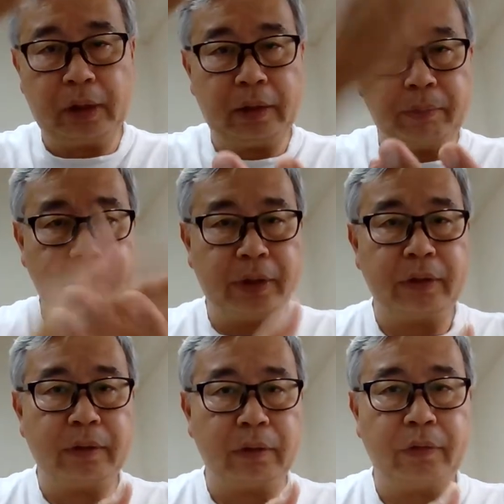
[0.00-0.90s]
cut bread
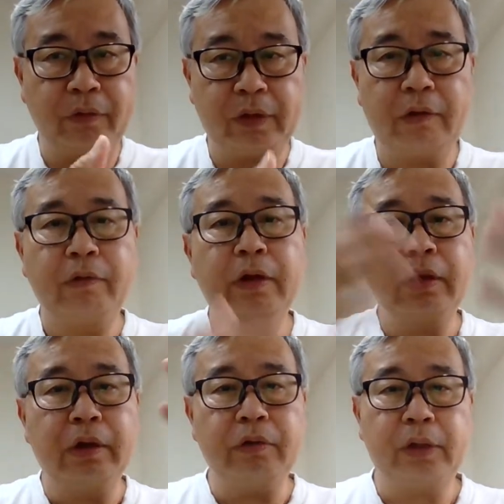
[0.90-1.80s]
or stuff,
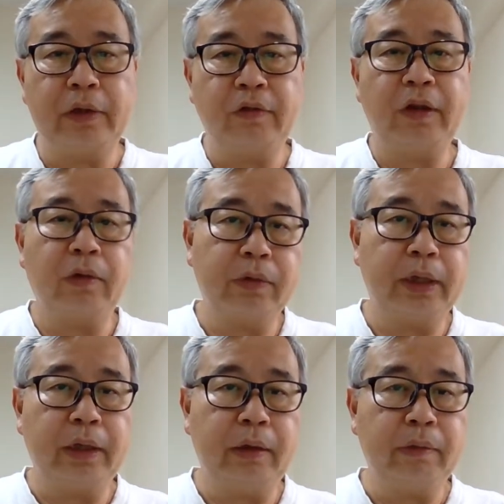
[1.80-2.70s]
you can say,
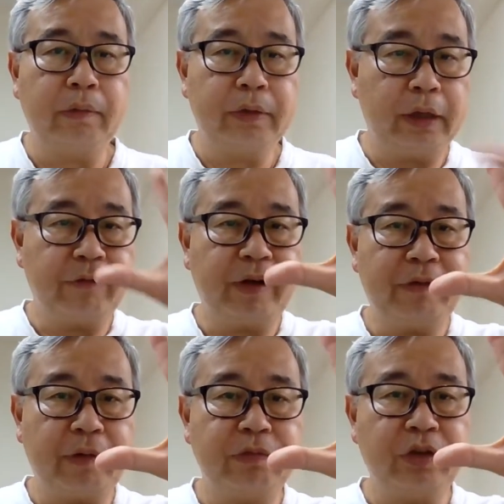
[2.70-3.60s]
okay, there are
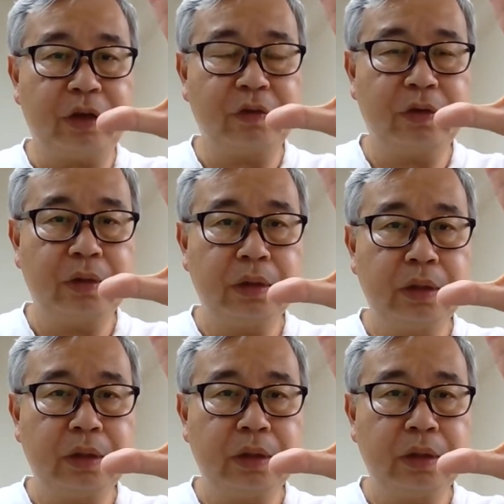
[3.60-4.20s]
five objects.